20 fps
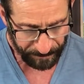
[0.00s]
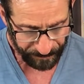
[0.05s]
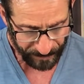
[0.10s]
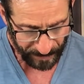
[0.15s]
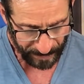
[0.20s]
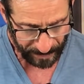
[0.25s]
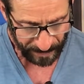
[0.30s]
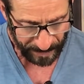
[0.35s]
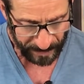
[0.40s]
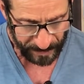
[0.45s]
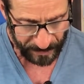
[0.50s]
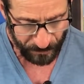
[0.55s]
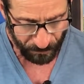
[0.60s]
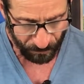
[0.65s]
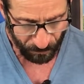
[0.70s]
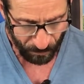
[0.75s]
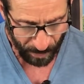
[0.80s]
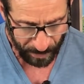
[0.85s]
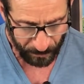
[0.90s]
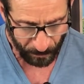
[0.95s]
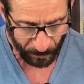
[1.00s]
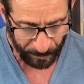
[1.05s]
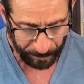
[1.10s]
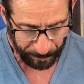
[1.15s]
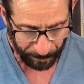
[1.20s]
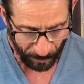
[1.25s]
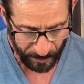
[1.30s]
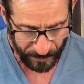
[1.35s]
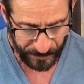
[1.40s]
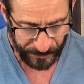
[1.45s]
and let us run
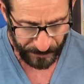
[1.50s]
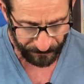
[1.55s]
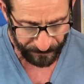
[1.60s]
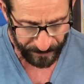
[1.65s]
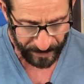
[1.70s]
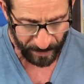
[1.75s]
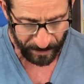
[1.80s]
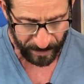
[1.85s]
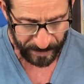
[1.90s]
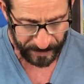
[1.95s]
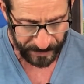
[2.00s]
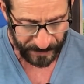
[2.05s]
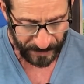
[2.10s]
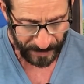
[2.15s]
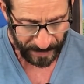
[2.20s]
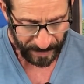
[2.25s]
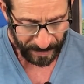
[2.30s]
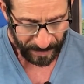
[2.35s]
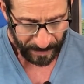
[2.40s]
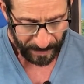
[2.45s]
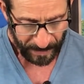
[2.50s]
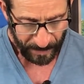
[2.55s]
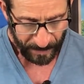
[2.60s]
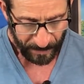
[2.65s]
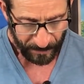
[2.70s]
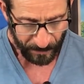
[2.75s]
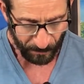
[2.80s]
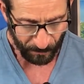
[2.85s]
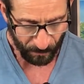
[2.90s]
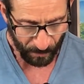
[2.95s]
with perseverance
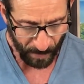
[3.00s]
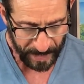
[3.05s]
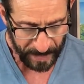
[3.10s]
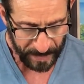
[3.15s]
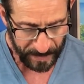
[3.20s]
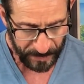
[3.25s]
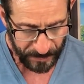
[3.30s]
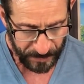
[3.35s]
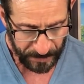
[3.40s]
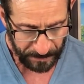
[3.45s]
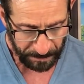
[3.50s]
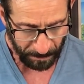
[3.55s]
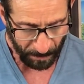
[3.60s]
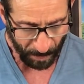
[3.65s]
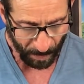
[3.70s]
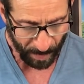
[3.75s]
the race